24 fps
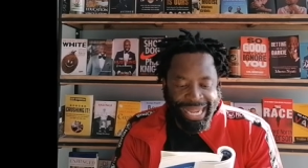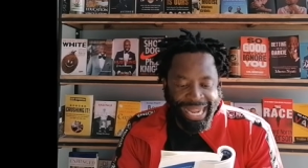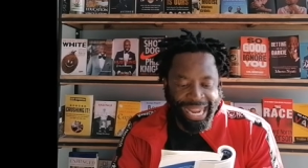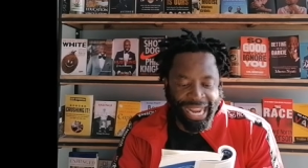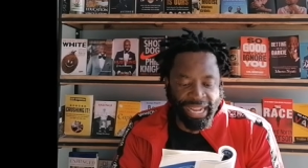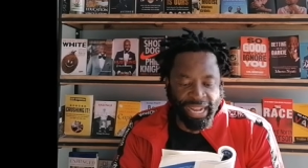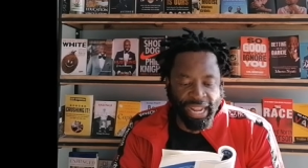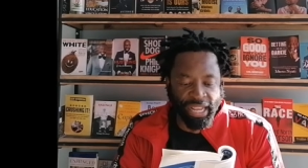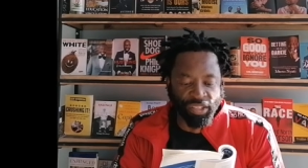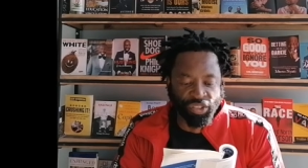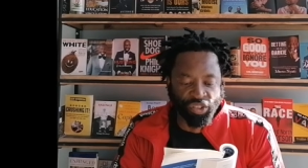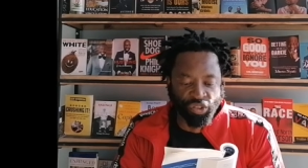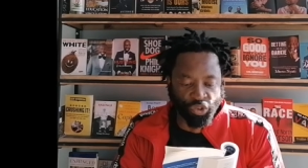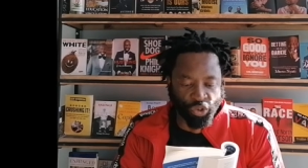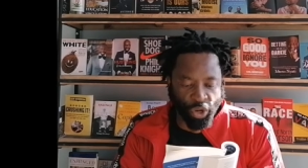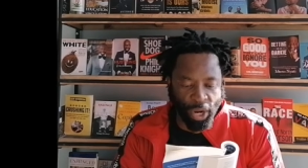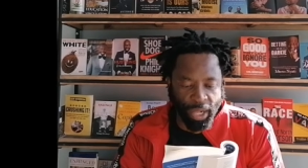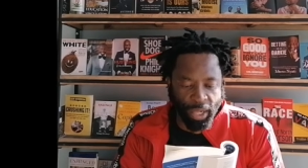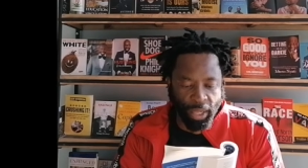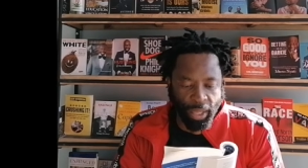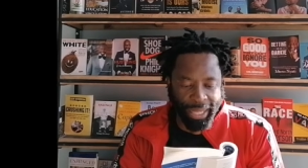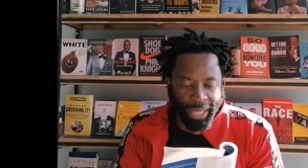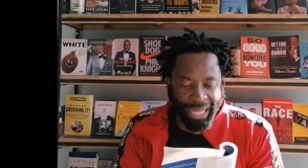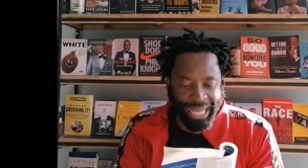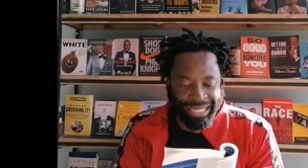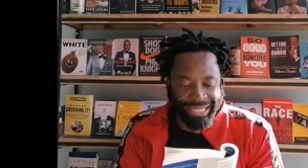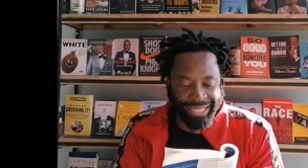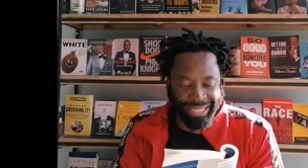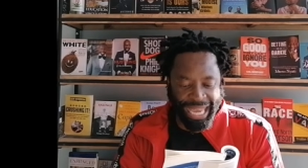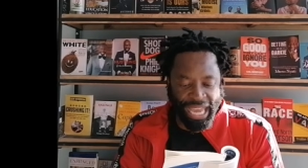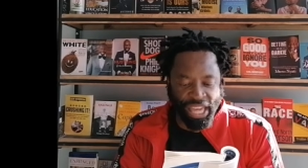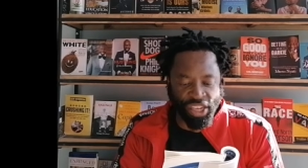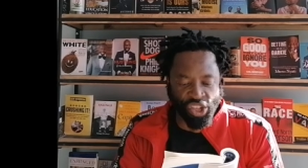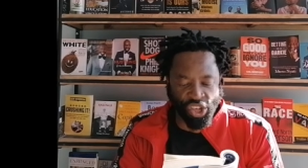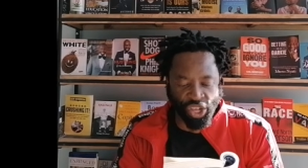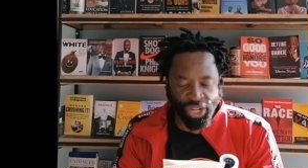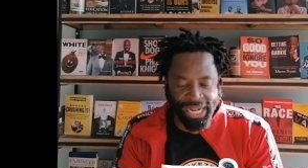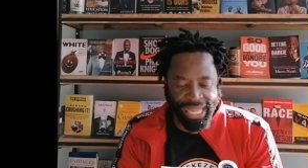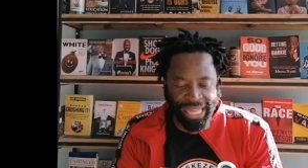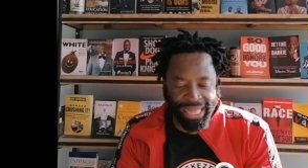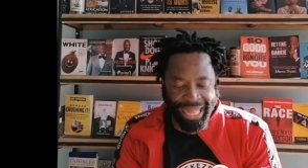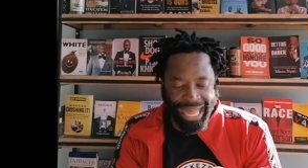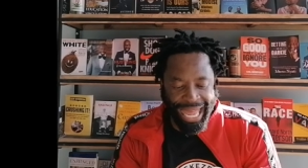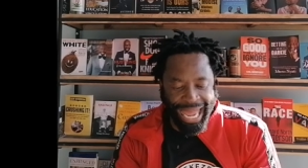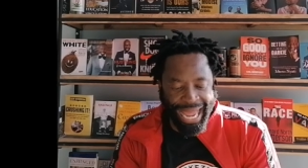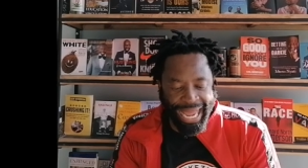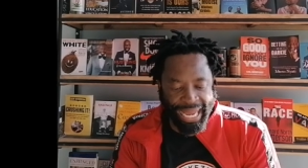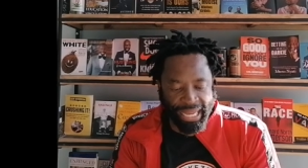in a struggle essentially
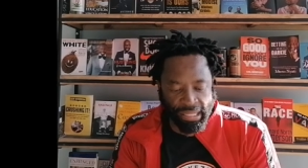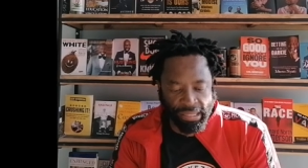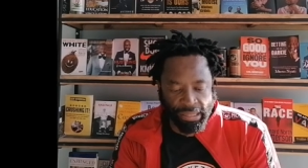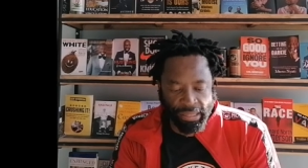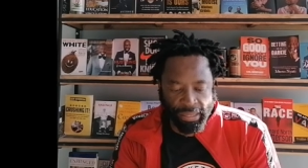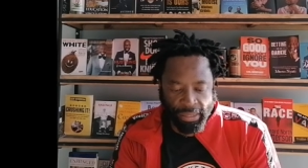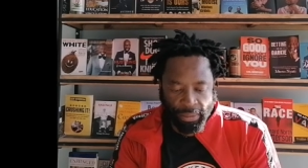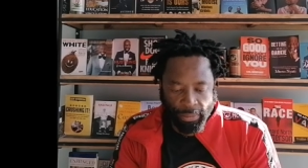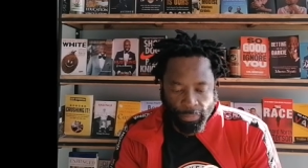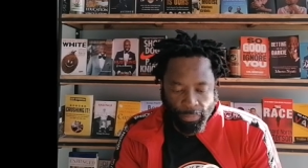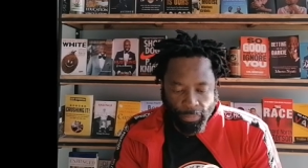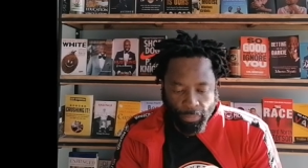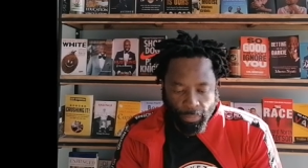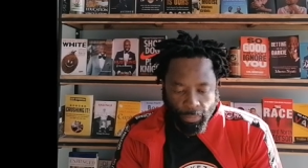theirs.